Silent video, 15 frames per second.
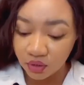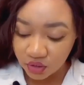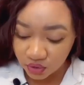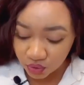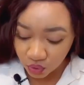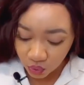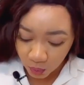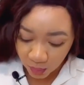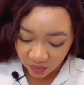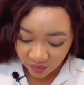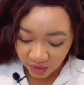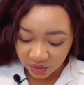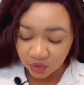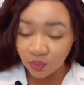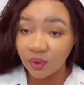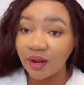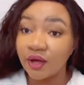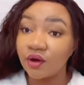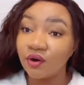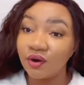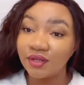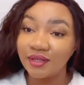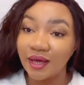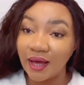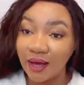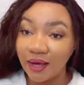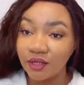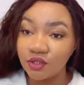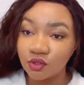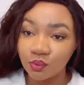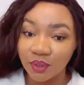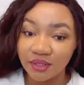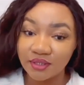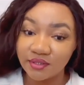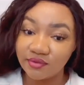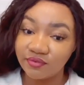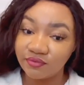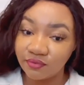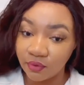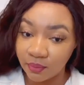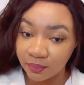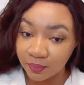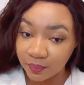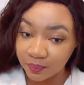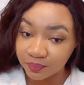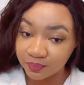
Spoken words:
the I-20 form.